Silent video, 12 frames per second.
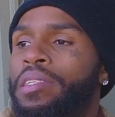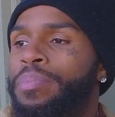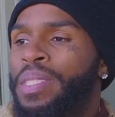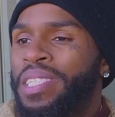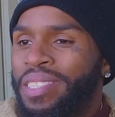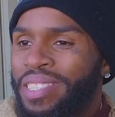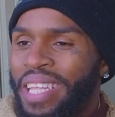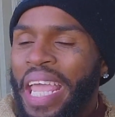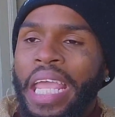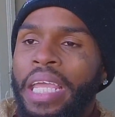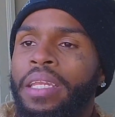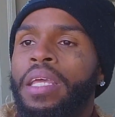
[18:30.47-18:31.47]
to
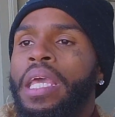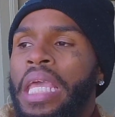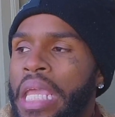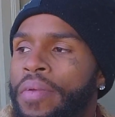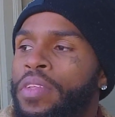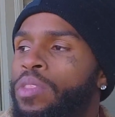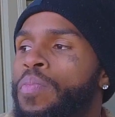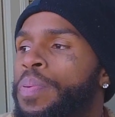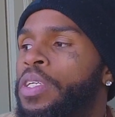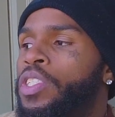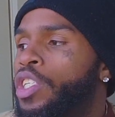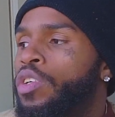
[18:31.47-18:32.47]
sustain, even through
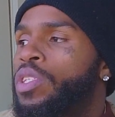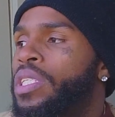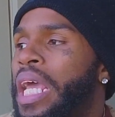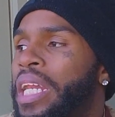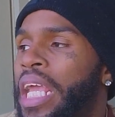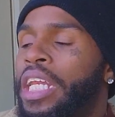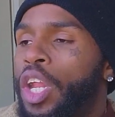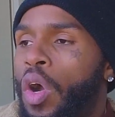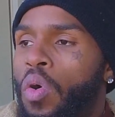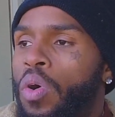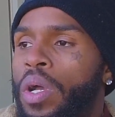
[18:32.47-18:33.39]
persecution, that they know